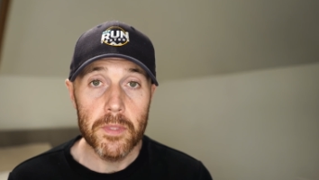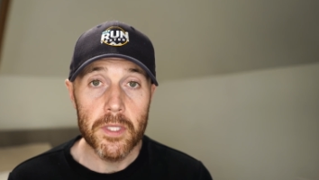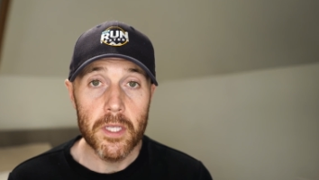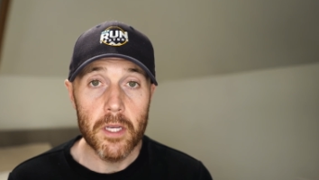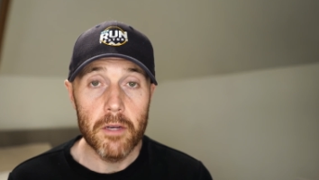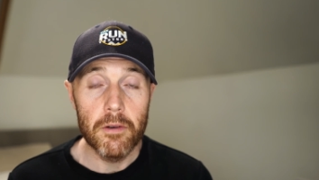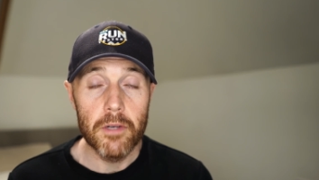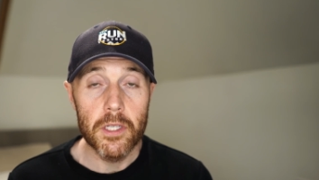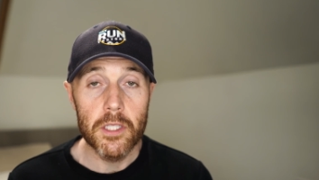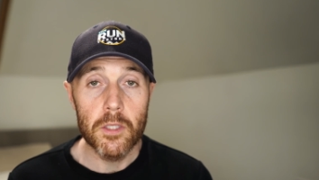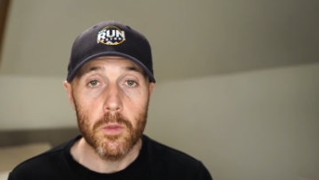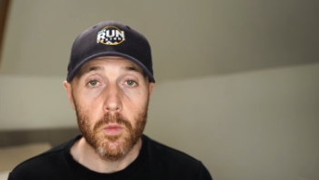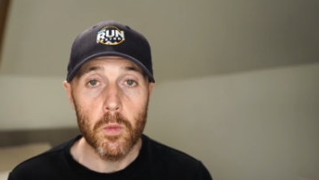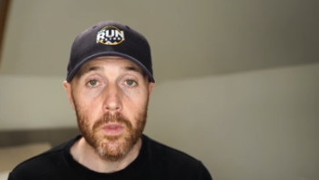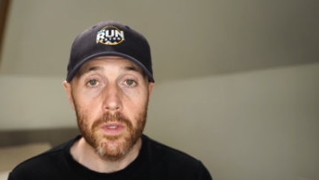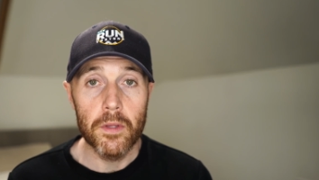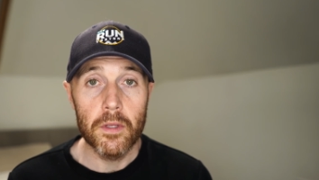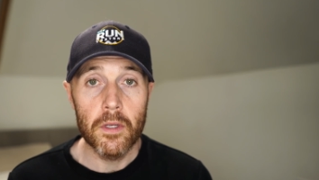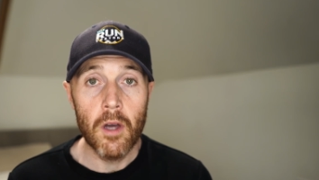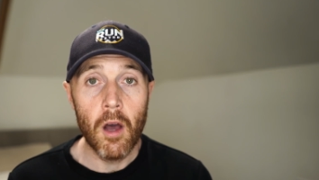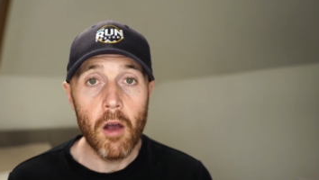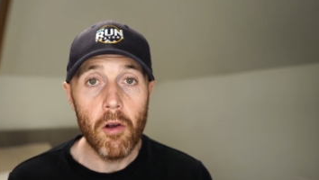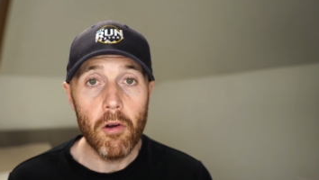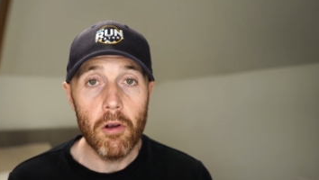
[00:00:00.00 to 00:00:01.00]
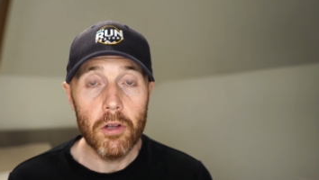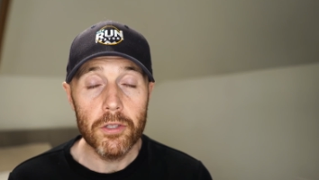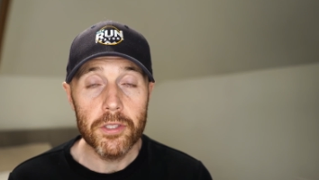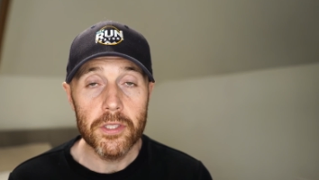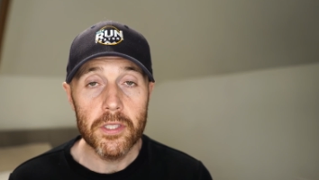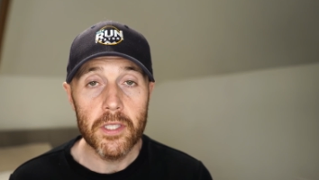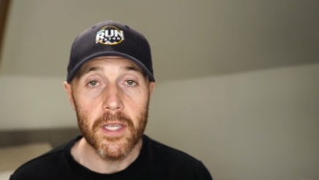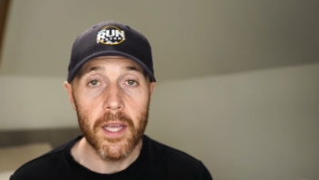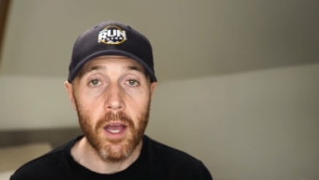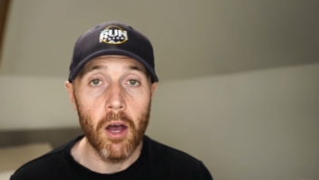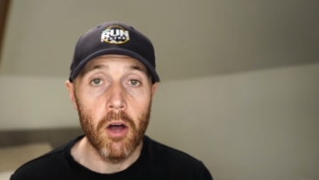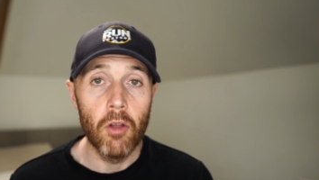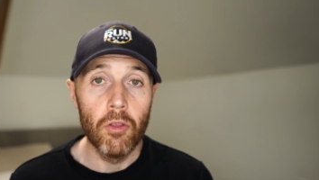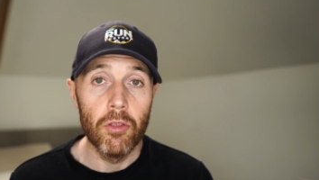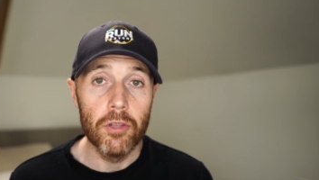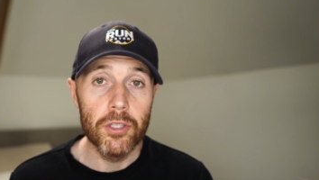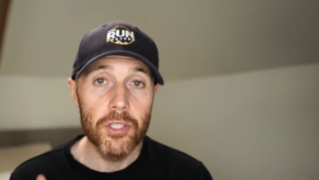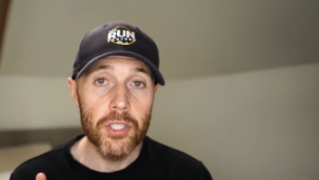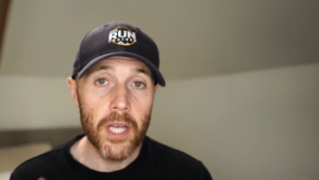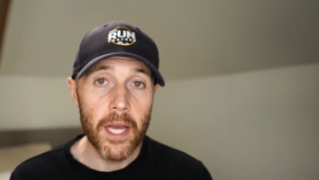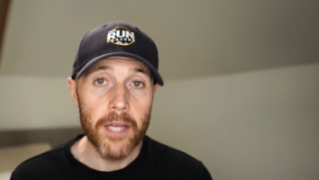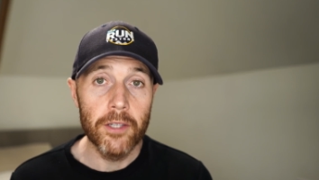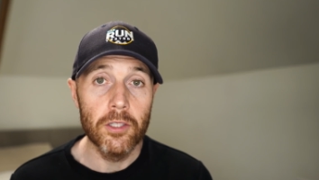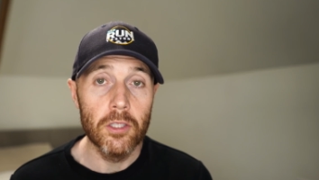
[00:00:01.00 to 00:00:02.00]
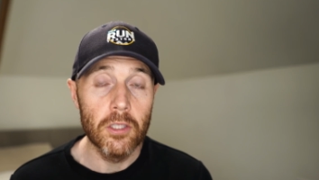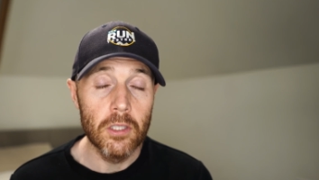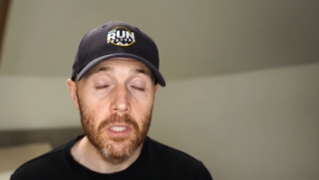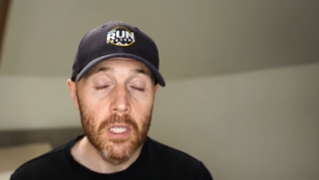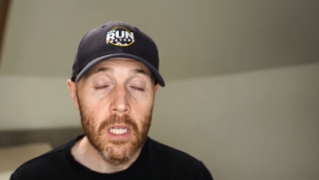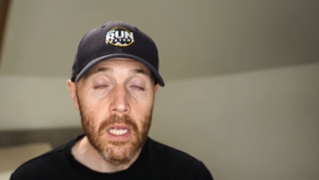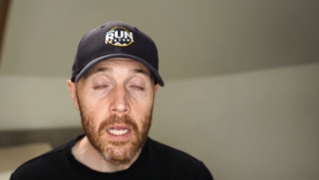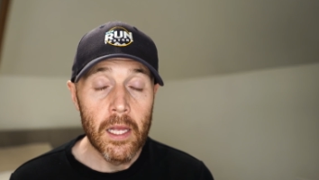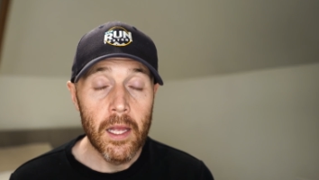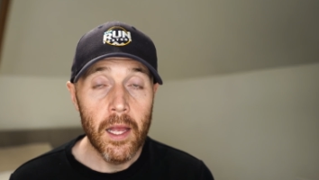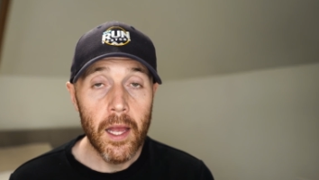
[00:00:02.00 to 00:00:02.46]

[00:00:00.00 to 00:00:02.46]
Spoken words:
series with COROS on the channel.